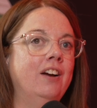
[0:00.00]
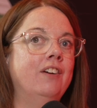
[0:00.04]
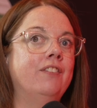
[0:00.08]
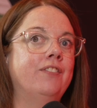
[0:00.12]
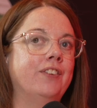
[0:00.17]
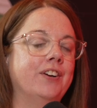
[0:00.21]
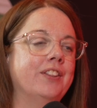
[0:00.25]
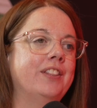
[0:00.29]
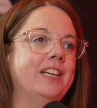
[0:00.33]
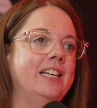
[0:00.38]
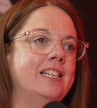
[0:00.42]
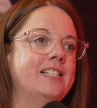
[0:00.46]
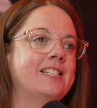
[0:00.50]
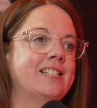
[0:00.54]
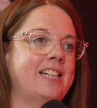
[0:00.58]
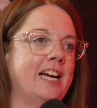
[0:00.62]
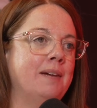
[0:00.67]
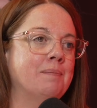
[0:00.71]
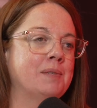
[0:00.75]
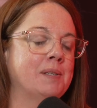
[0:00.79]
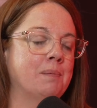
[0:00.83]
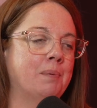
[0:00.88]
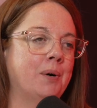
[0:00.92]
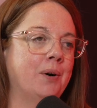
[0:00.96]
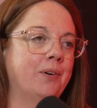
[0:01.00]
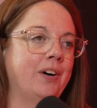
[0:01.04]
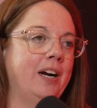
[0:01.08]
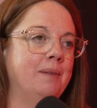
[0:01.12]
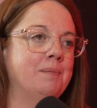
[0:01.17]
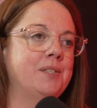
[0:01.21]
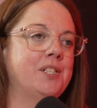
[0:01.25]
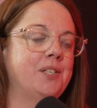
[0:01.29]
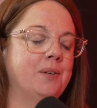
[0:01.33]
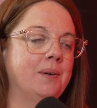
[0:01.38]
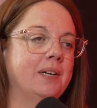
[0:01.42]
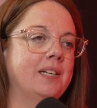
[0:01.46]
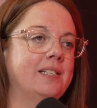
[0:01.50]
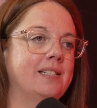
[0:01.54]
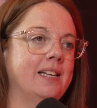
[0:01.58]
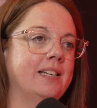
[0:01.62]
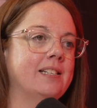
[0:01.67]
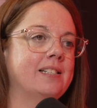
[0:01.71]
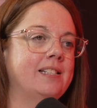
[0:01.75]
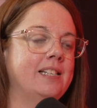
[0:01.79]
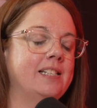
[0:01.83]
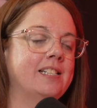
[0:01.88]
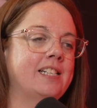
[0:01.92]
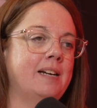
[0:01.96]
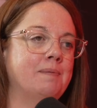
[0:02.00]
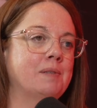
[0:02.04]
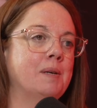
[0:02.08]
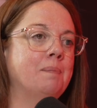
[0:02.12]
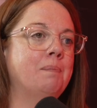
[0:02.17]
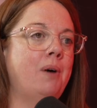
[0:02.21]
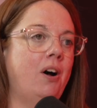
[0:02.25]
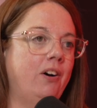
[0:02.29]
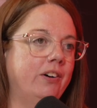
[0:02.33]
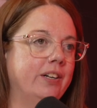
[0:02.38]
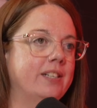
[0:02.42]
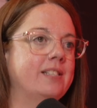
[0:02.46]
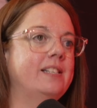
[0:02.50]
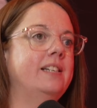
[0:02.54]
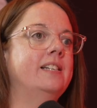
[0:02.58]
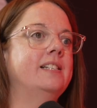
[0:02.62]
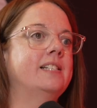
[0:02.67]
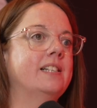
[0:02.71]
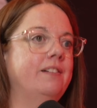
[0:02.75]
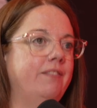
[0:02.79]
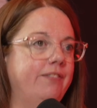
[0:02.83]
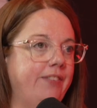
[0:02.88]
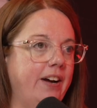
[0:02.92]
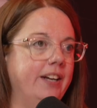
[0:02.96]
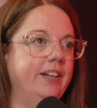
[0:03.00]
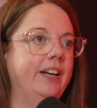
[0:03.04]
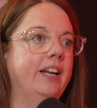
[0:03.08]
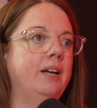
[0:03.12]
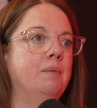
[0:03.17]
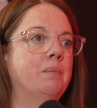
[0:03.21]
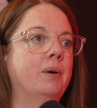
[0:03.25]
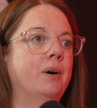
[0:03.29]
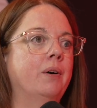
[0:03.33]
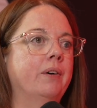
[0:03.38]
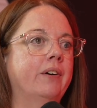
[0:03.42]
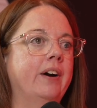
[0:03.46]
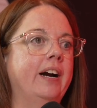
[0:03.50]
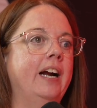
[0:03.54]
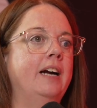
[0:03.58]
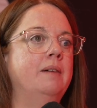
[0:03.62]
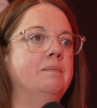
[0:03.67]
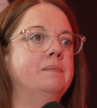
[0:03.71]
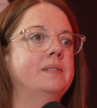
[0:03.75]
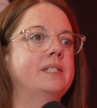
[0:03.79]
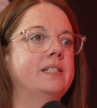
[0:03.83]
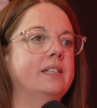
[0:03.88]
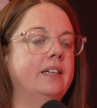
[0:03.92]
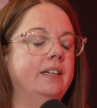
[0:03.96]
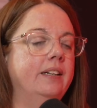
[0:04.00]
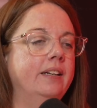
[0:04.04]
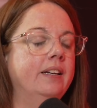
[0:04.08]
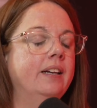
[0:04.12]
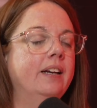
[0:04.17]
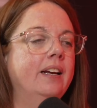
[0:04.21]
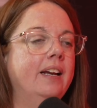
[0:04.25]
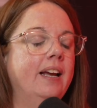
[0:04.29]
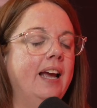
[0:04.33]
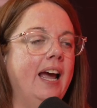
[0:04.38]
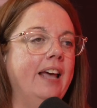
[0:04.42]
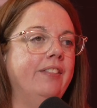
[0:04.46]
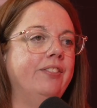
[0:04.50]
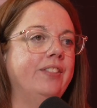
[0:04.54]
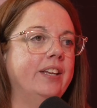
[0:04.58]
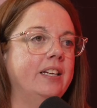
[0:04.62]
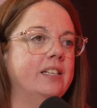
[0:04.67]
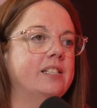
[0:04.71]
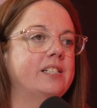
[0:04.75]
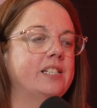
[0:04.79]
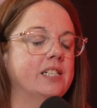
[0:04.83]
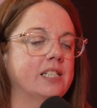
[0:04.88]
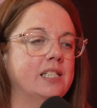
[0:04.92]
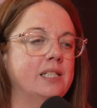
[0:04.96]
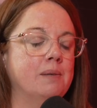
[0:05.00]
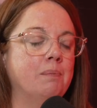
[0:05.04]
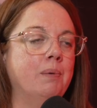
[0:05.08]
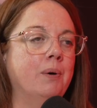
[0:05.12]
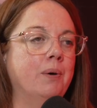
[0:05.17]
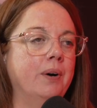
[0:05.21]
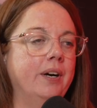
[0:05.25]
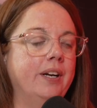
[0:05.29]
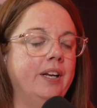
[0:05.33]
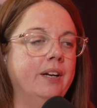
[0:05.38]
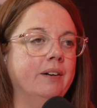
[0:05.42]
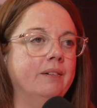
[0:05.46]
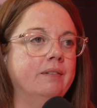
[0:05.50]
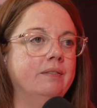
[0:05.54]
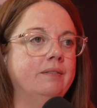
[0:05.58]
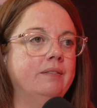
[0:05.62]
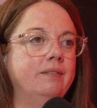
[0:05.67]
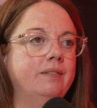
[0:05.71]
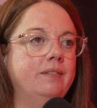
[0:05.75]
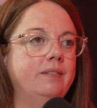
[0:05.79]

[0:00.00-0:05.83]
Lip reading: for these types of programs to exist, these types of policies and funding programs and things to support you?